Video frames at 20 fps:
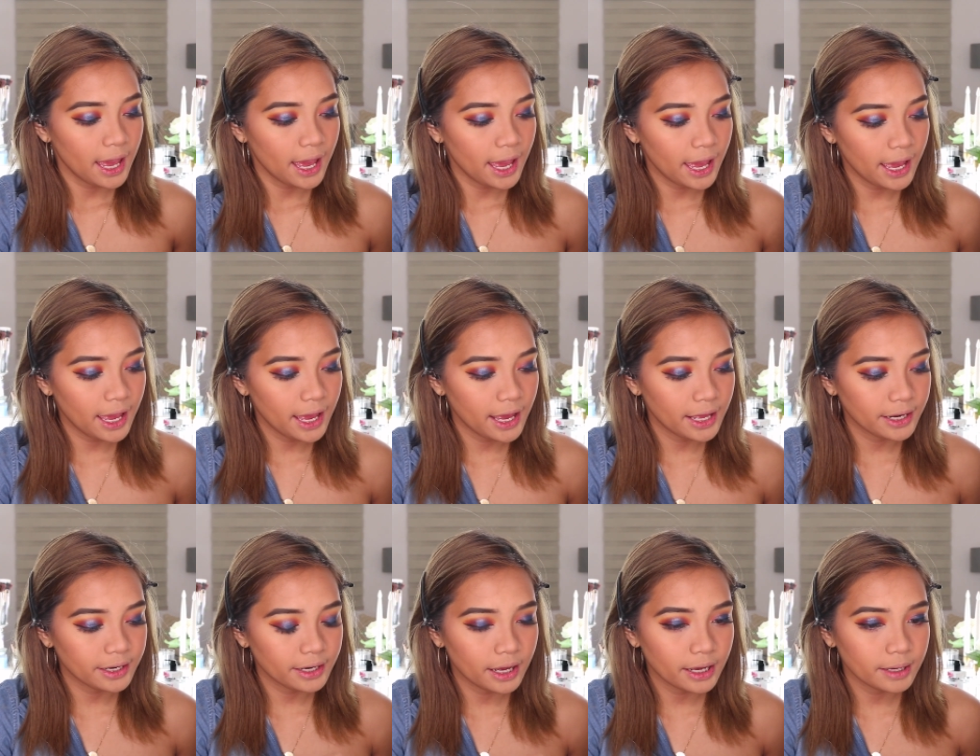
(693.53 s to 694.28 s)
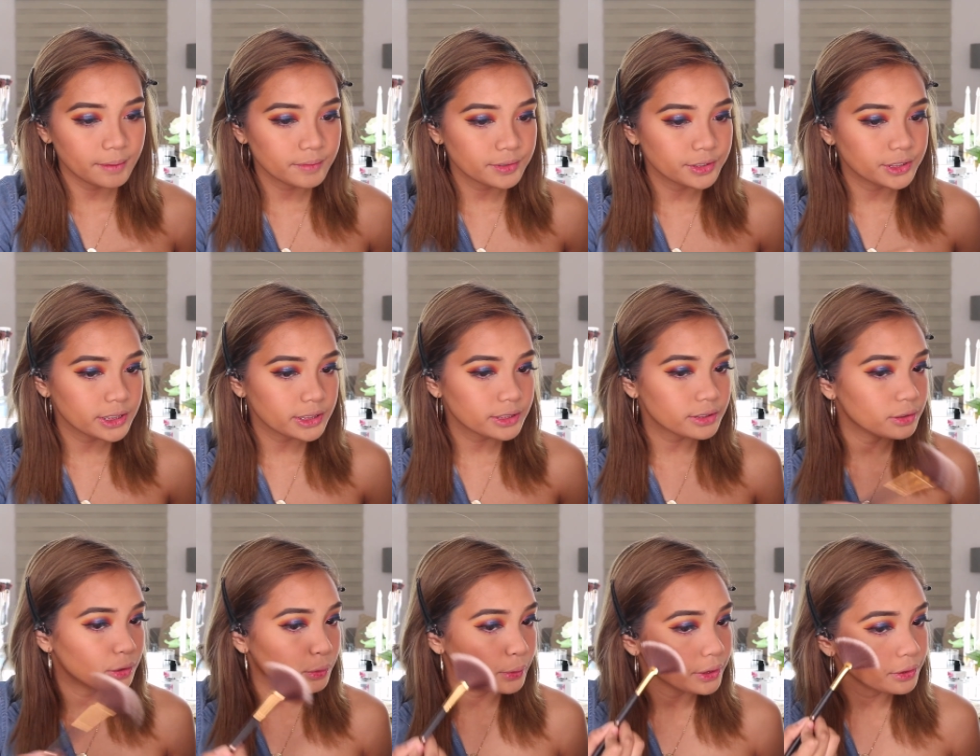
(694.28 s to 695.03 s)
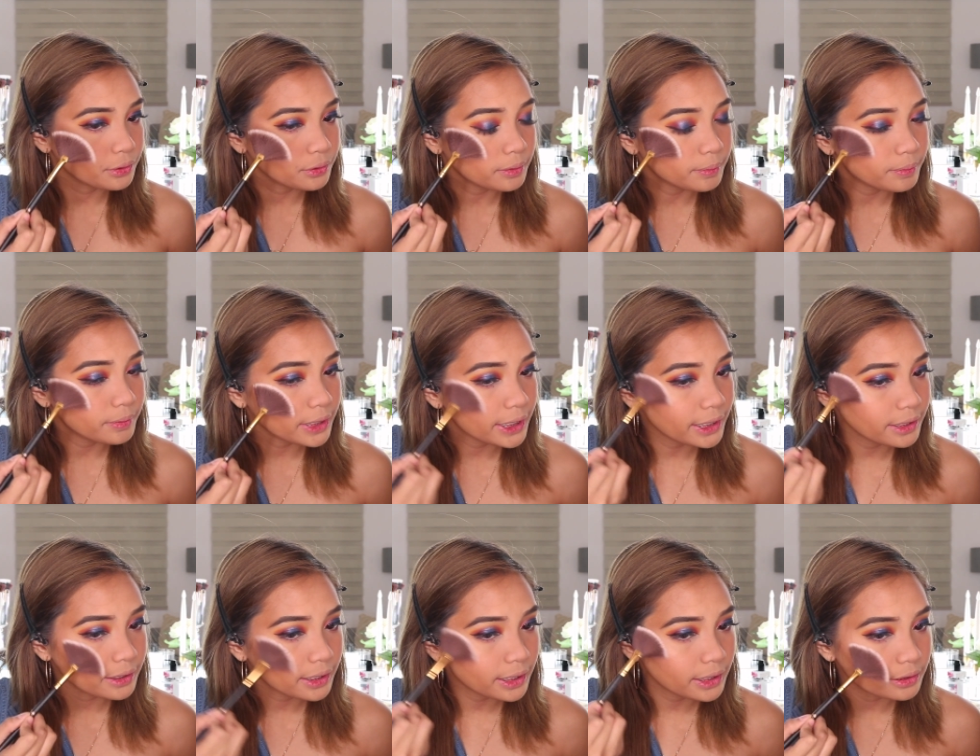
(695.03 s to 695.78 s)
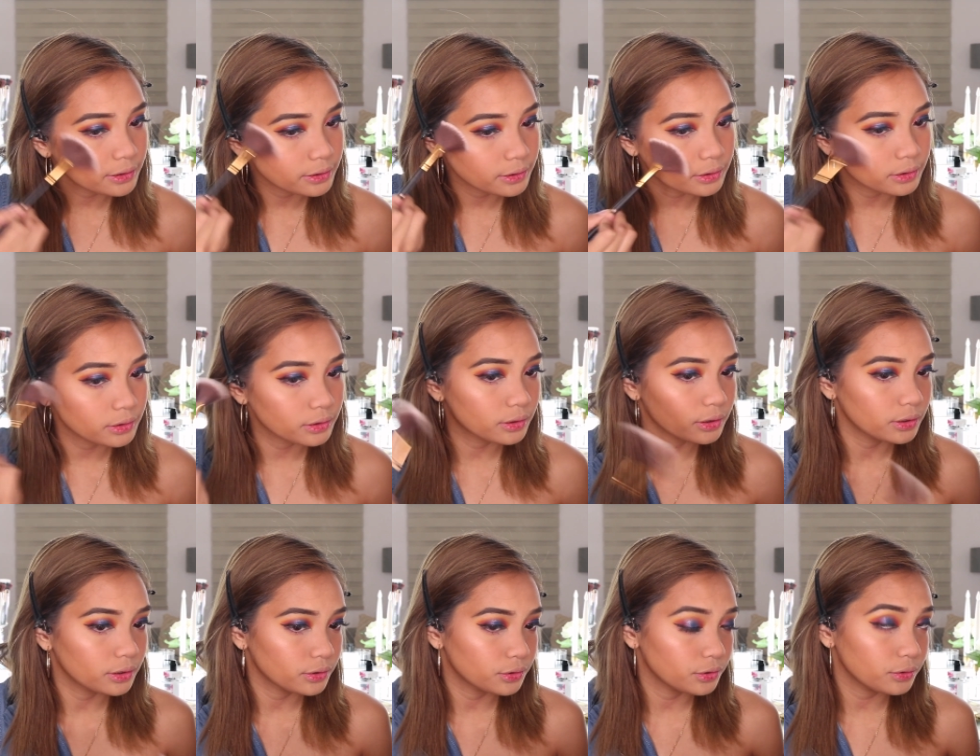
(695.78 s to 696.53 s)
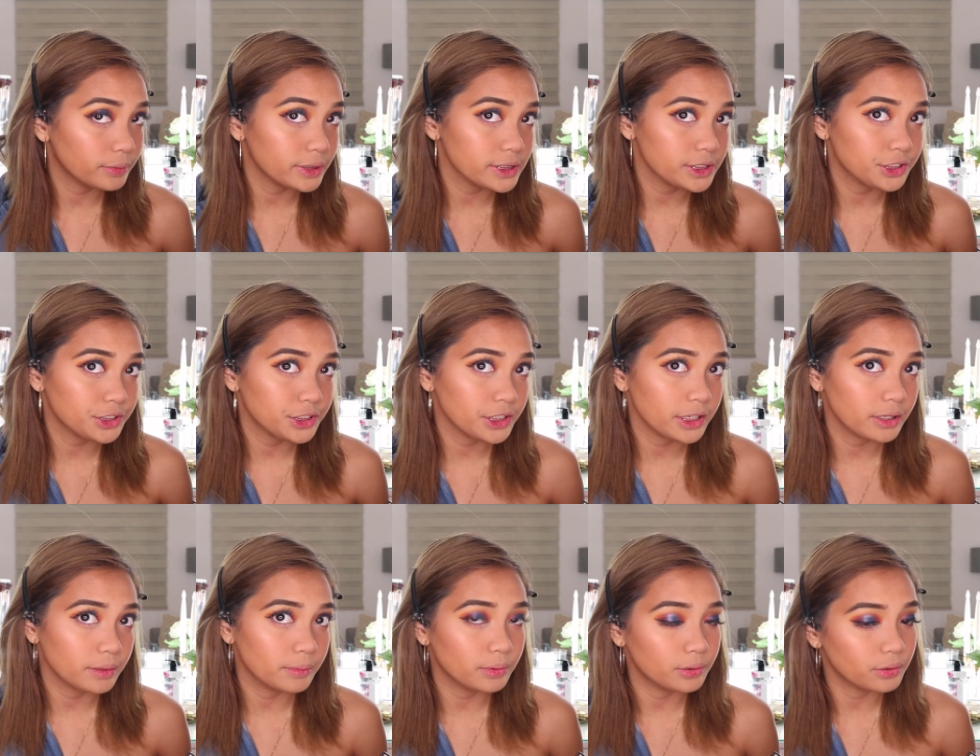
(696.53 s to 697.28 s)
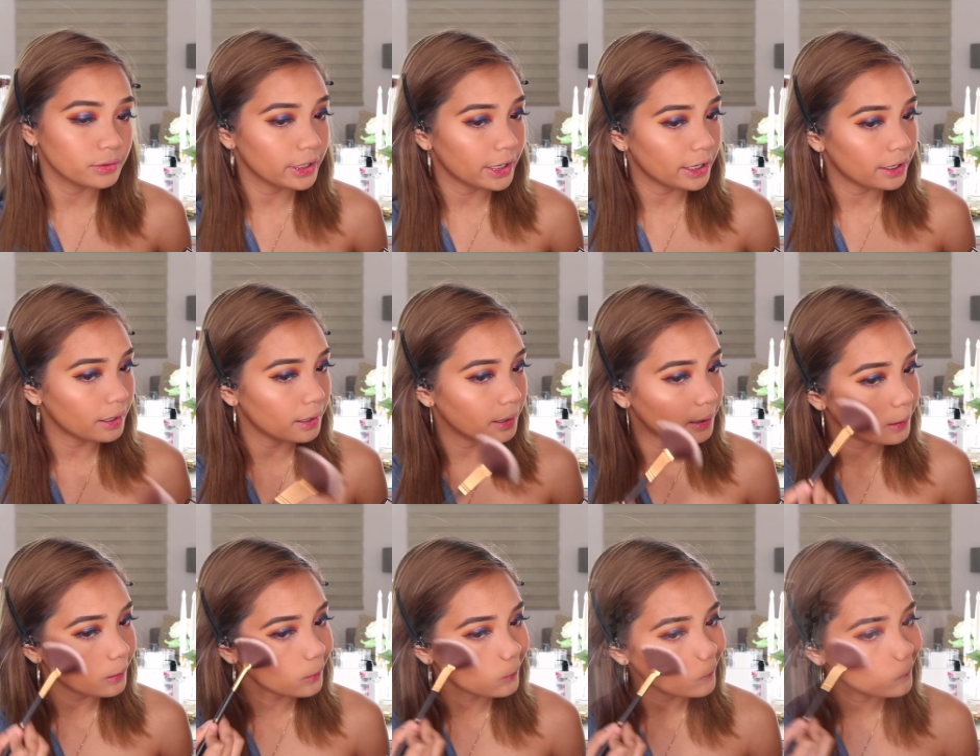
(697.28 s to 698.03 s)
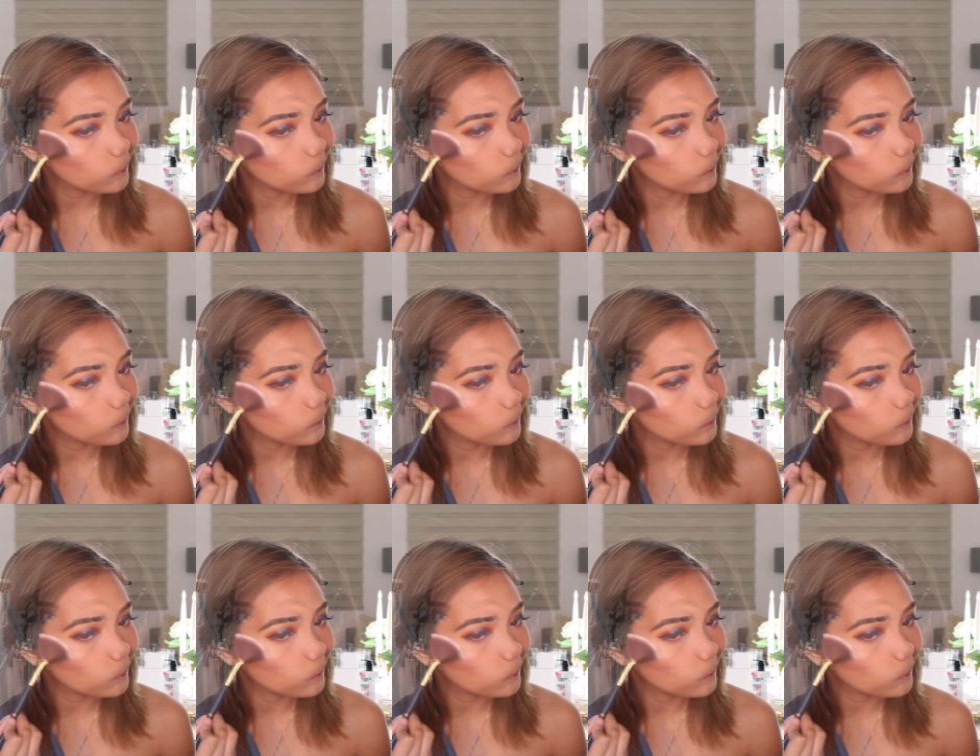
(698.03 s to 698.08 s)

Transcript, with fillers: And I'm just going to apply that to my cheekbone area.